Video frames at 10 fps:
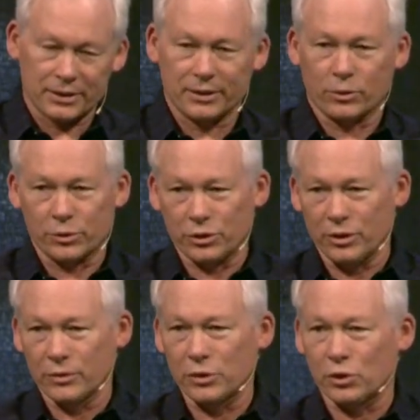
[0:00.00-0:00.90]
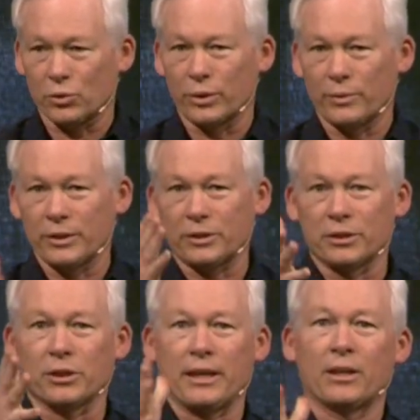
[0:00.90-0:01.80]
Of course, you know the story. Well, let's
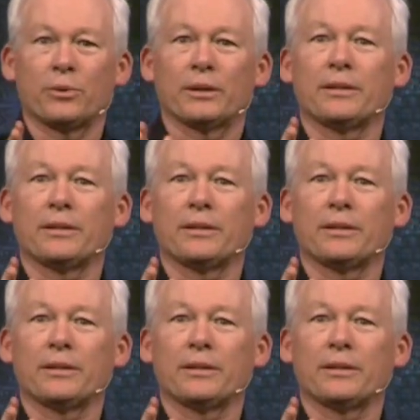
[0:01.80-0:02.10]
look at it quickly.